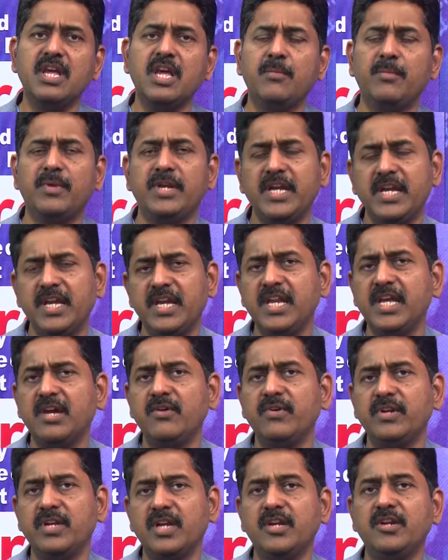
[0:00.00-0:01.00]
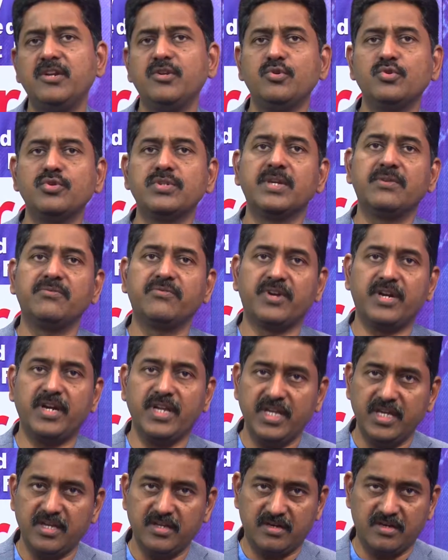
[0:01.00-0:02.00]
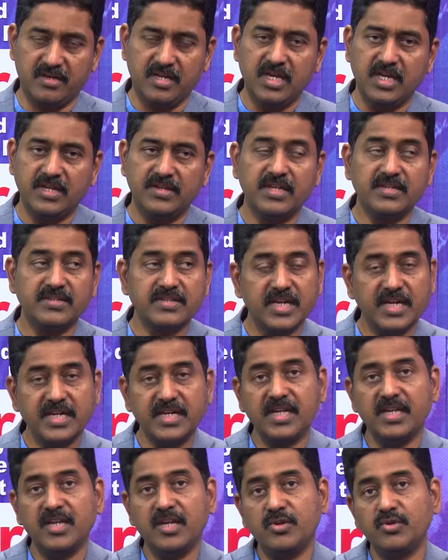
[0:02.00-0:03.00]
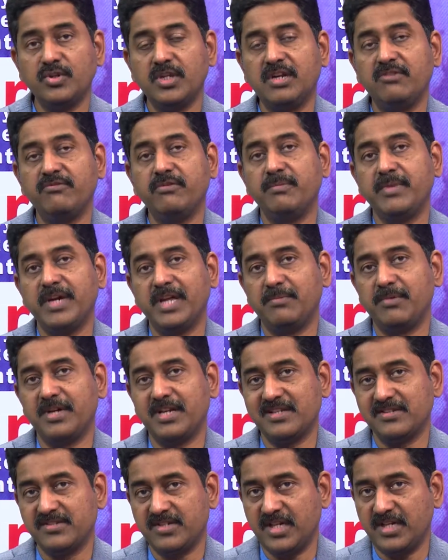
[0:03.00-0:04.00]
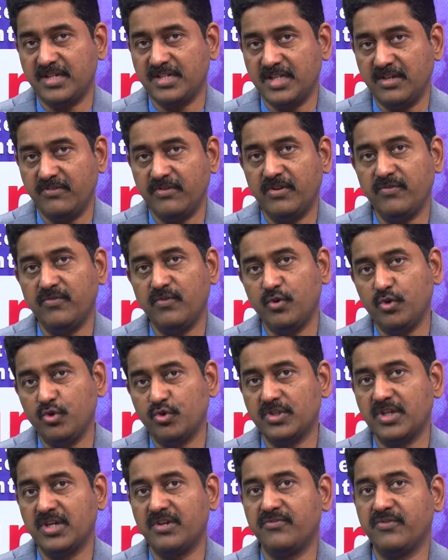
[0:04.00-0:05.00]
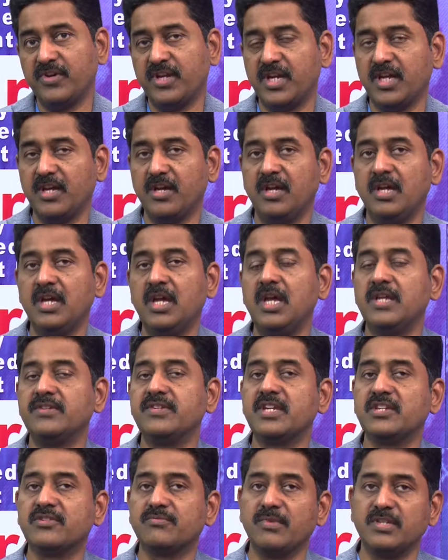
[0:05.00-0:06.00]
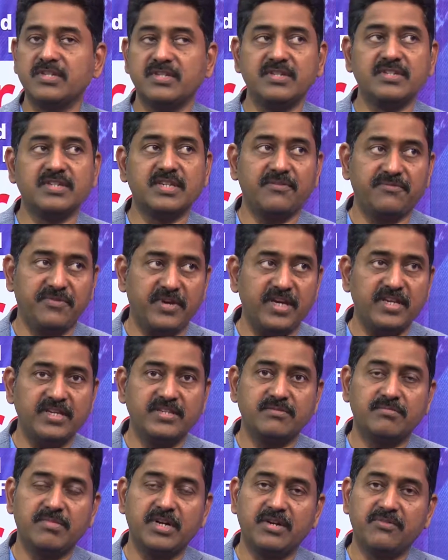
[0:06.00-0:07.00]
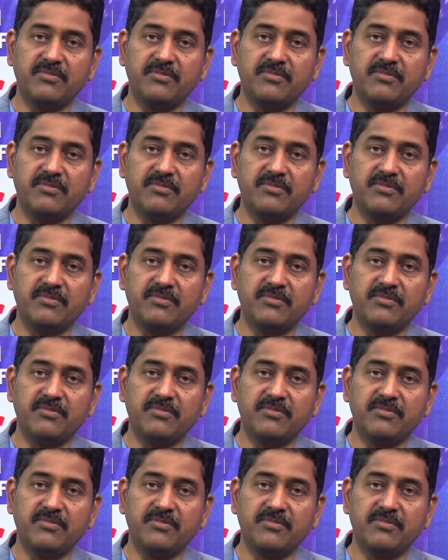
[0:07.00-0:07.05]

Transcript: But in India, we tend to use them for 1 year. There's data now that with bare metal stents, even if you use it for 6 months, it suffices. But